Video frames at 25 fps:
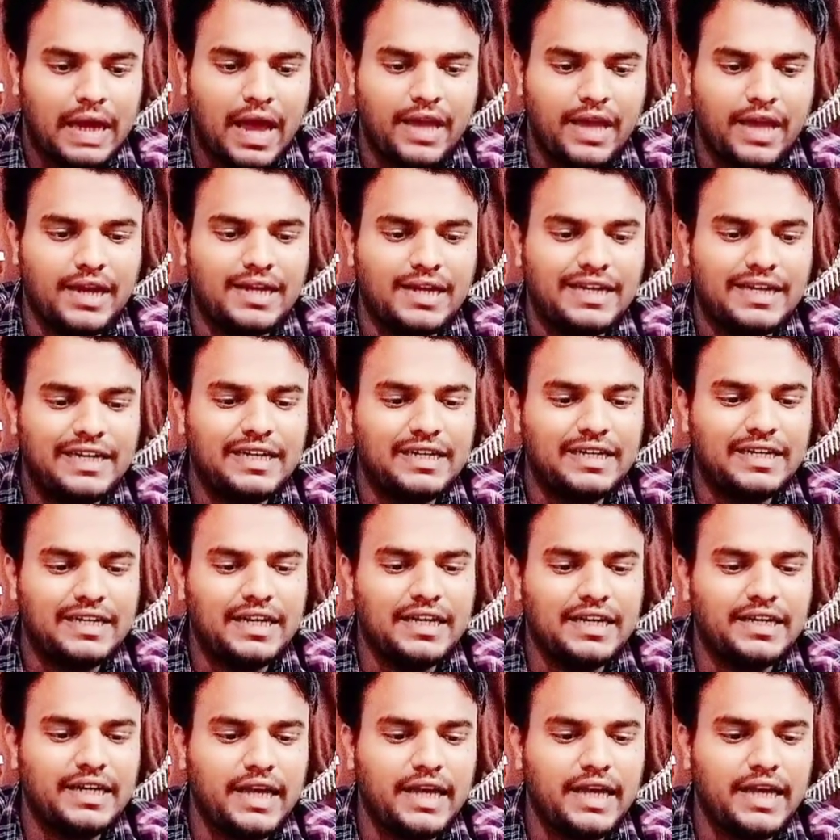IIT,
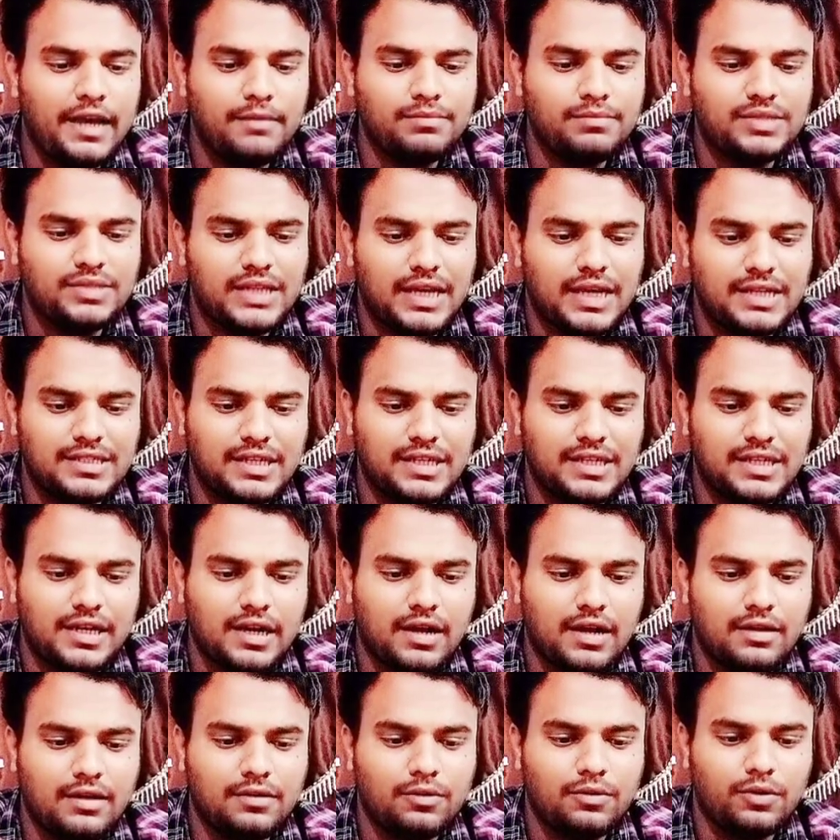NEET, AIIMS,
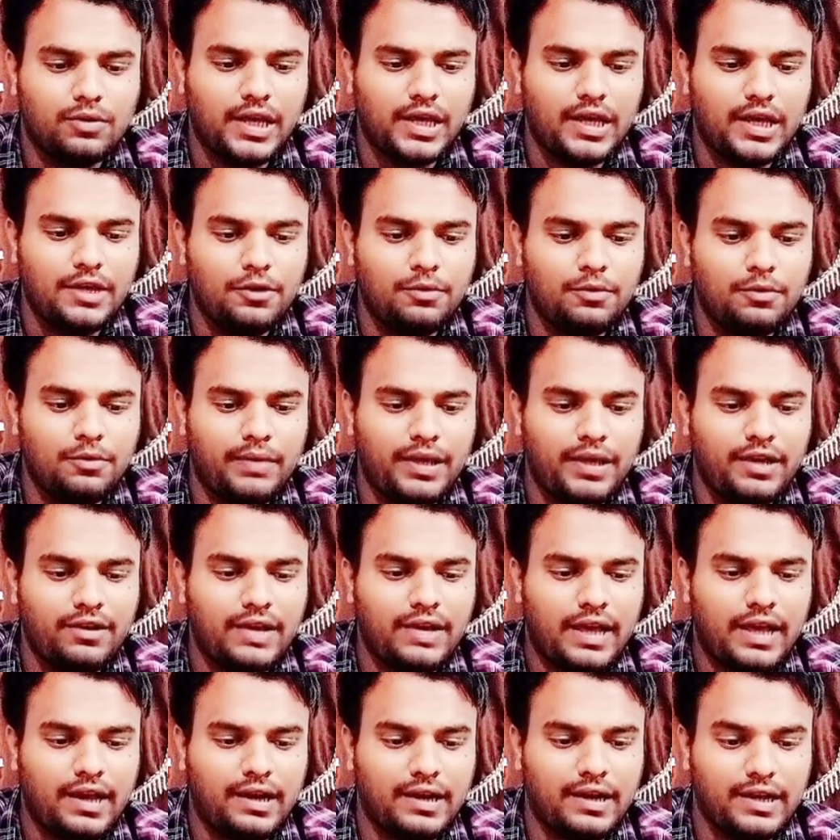etc. Okay, you may
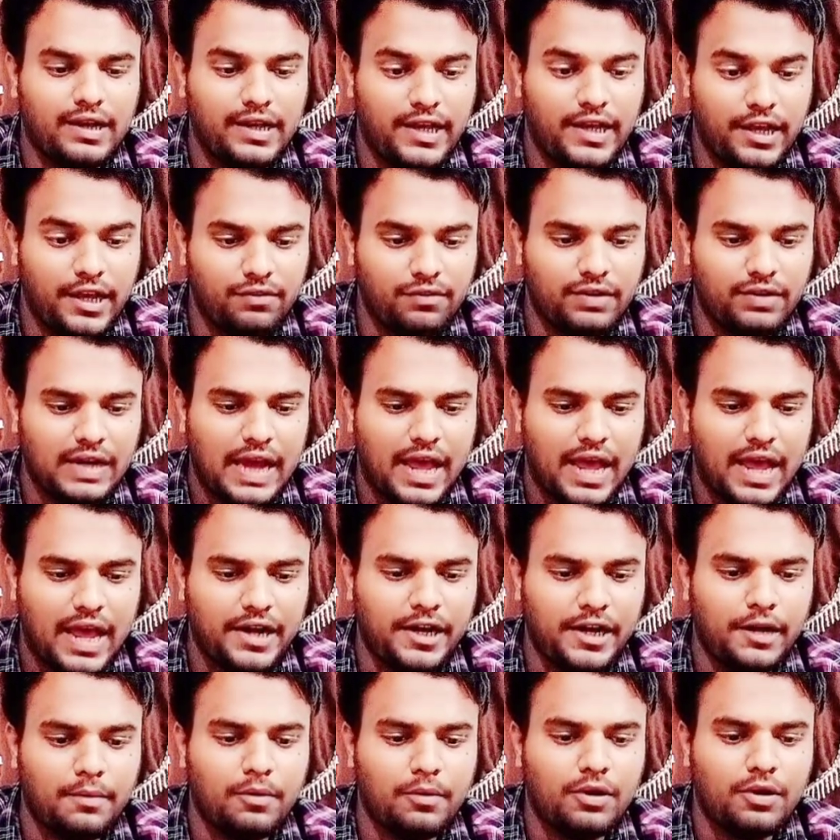give
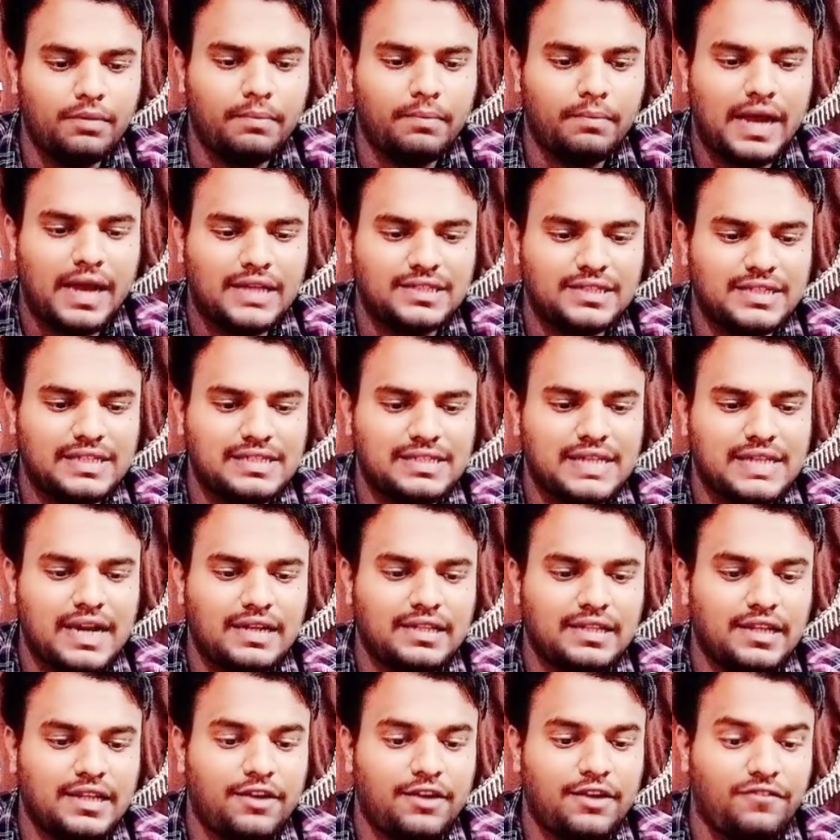clarity about branches
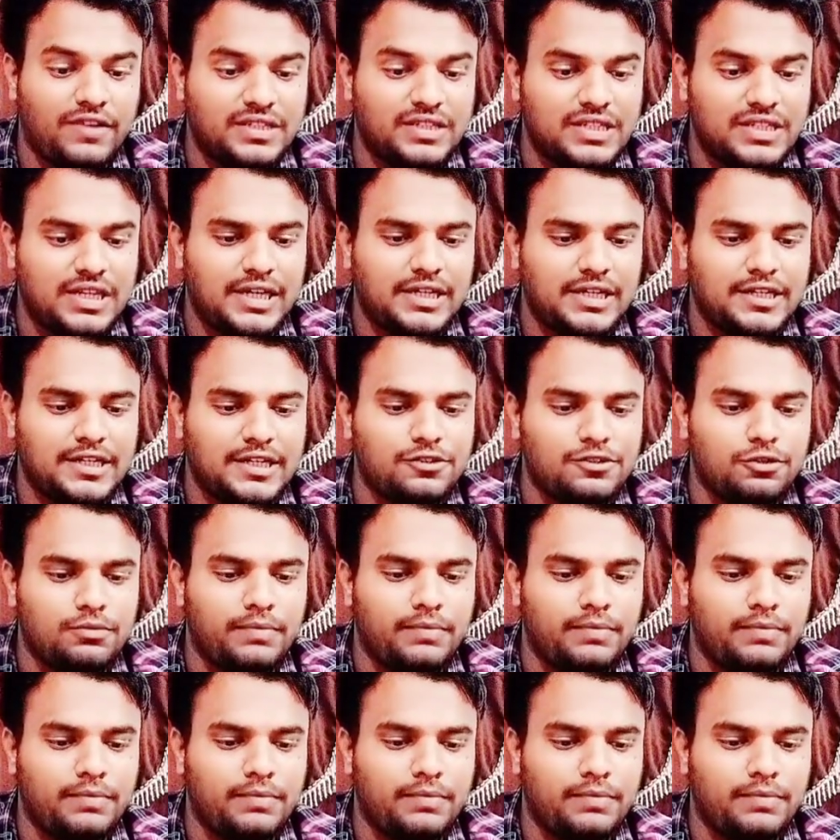and their facilities.